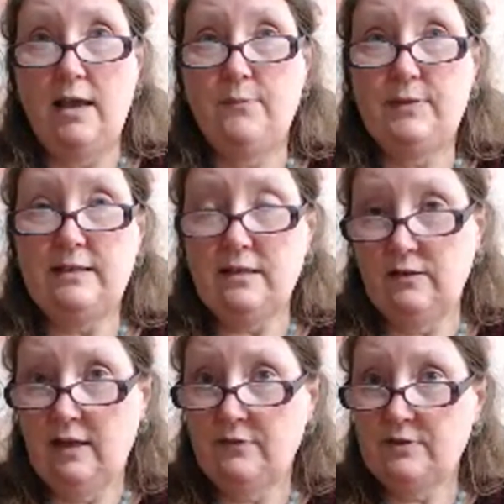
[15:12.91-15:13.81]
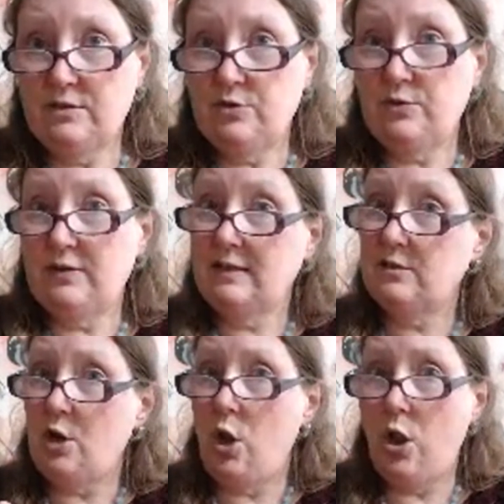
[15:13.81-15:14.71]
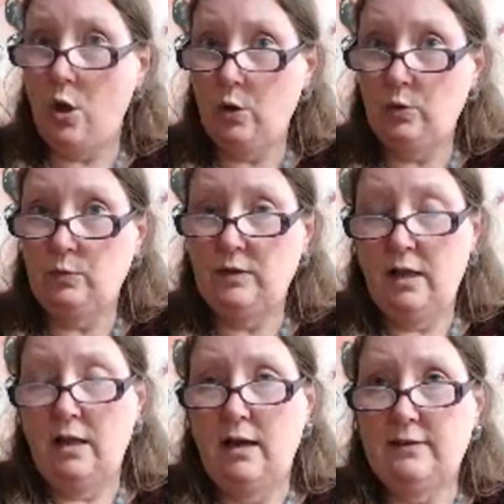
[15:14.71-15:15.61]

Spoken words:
They don't have to do things alone.